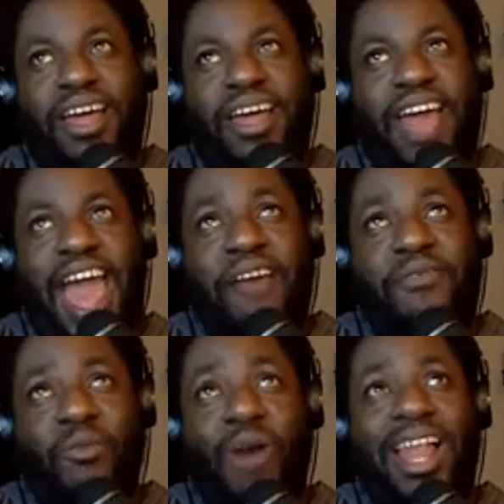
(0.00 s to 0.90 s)

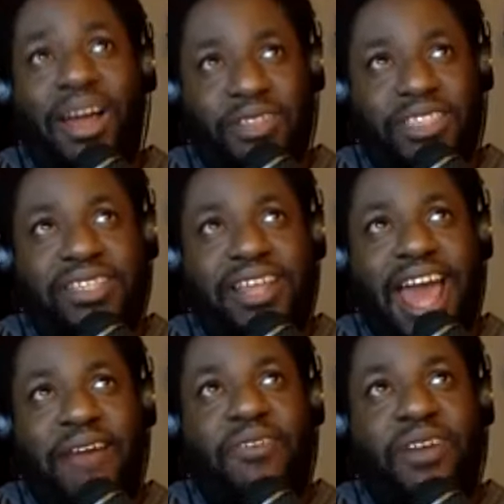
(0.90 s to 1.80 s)
after while I was
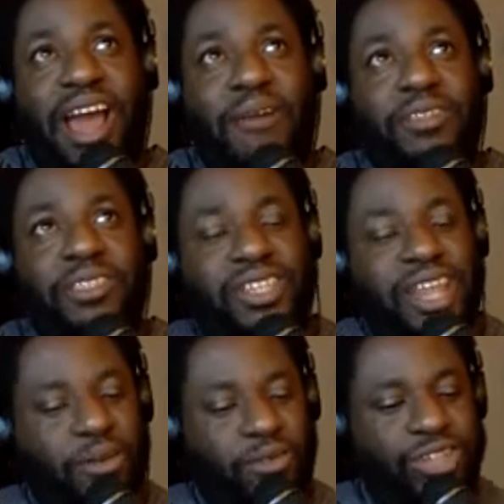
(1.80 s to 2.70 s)
after I was
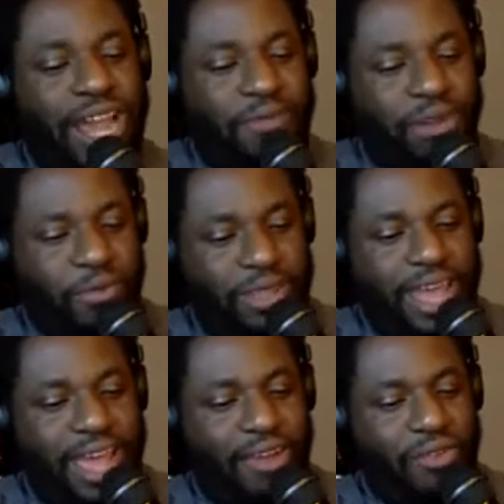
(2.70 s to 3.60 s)
done traveling with
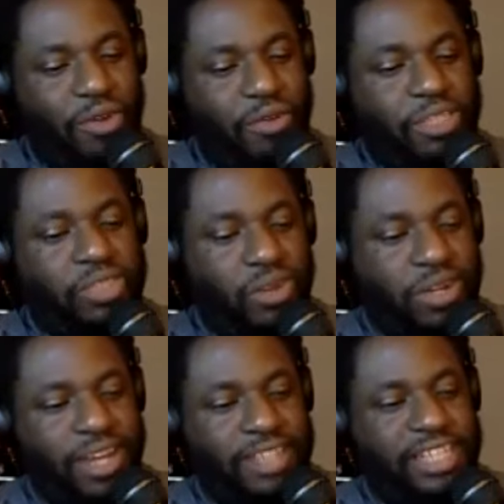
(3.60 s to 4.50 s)
that group, the Sword
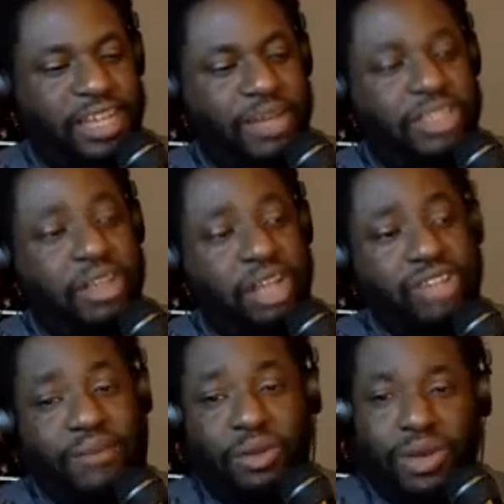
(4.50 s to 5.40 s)
Dunk team, I started
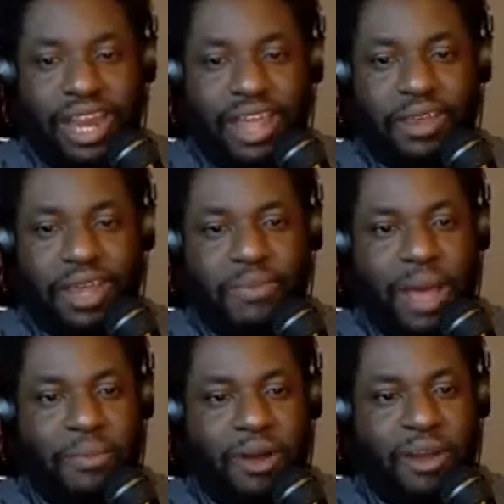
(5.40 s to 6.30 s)
traveling with another hip
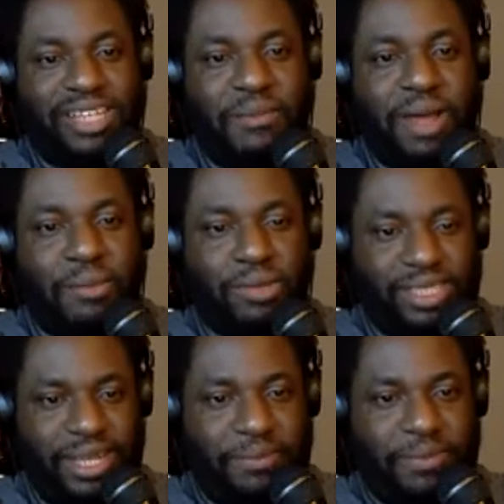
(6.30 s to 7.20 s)
hop artist named Humble
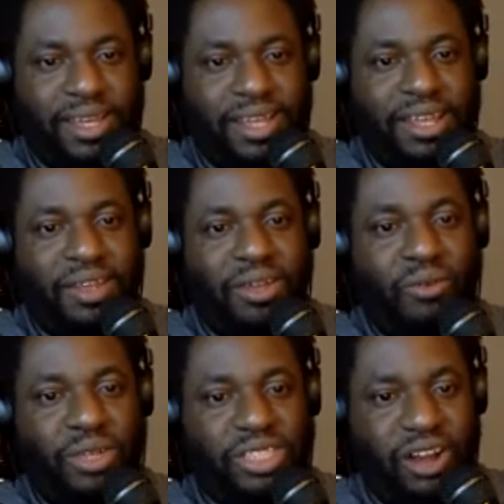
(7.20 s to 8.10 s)
Tip. Mm.
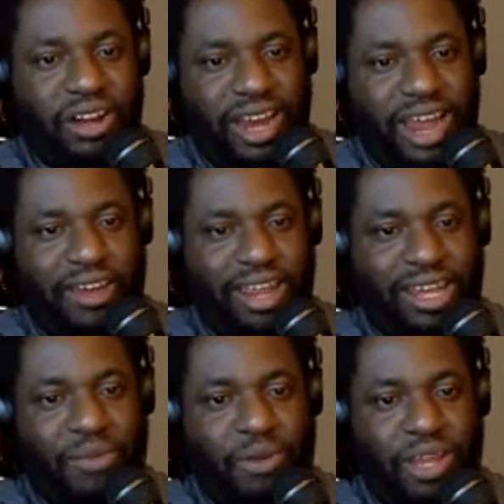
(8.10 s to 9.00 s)
We started out at
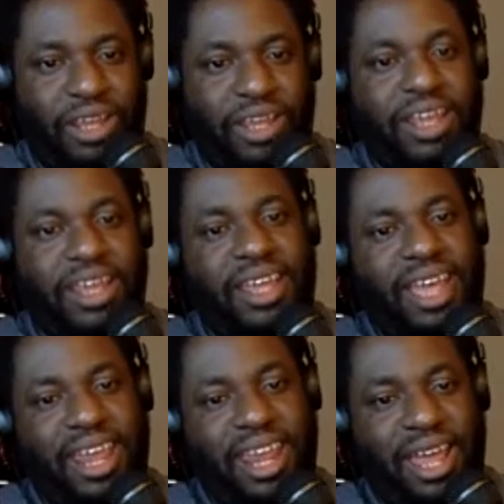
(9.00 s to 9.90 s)
Liberty,
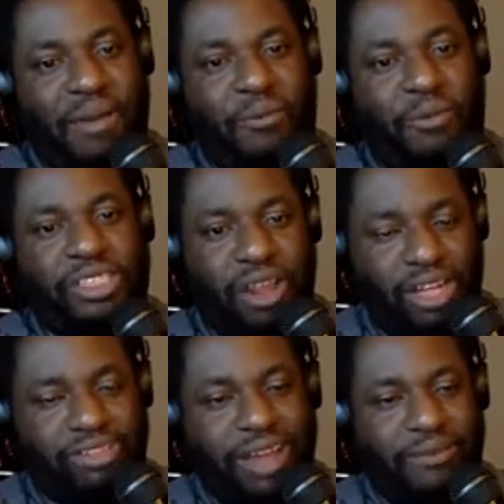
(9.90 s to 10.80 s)
and yeah. um, we started
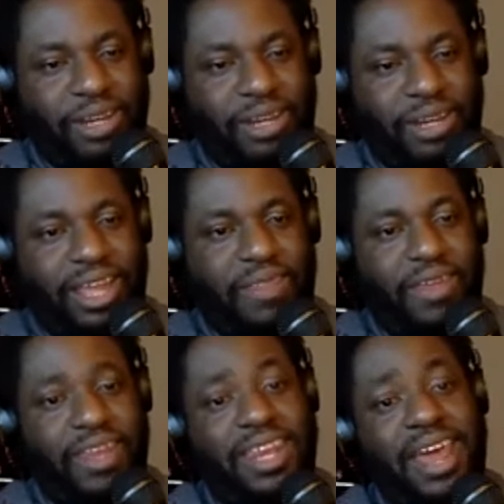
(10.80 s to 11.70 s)
traveling together. And
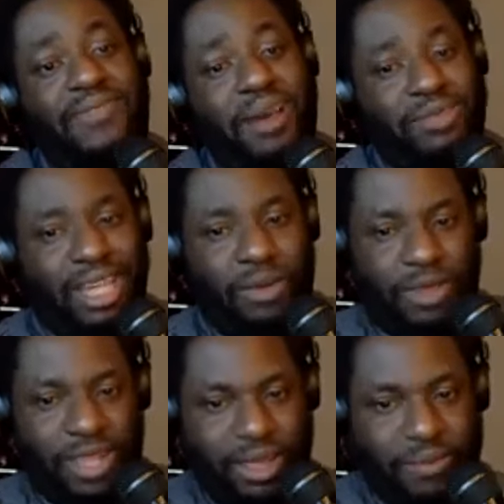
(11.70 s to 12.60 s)
then after I was done with
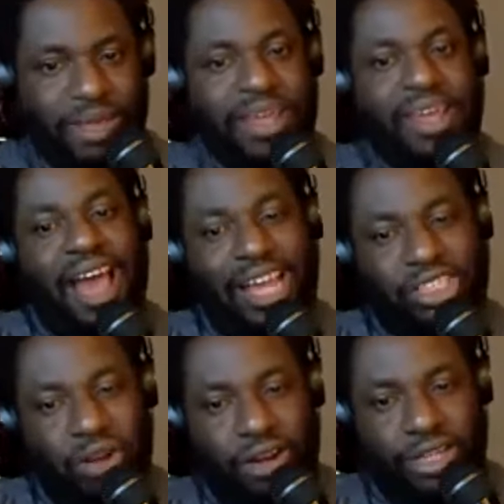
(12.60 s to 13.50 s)
him, I
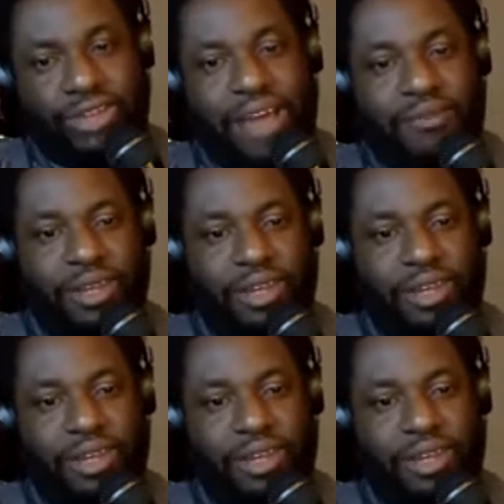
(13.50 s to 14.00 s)
started traveling